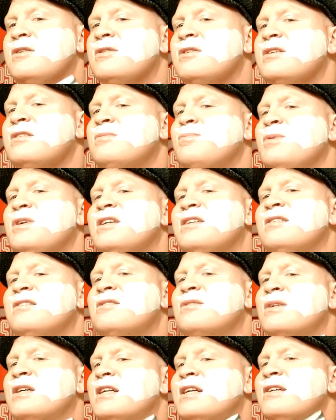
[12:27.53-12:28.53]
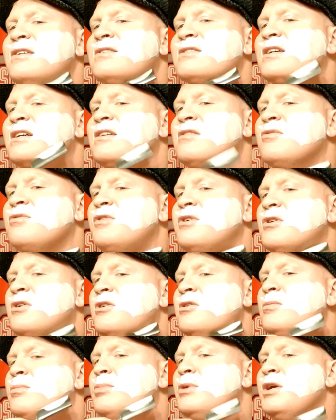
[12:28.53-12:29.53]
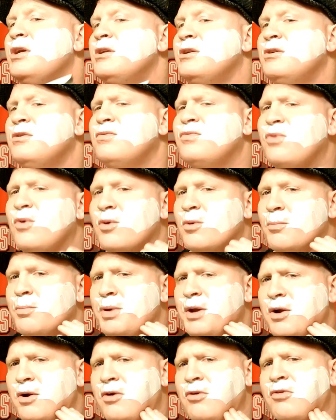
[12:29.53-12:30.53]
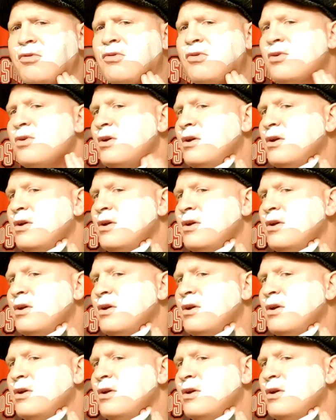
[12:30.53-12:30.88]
This place is right outside of Vero Beach, Fort Pierce.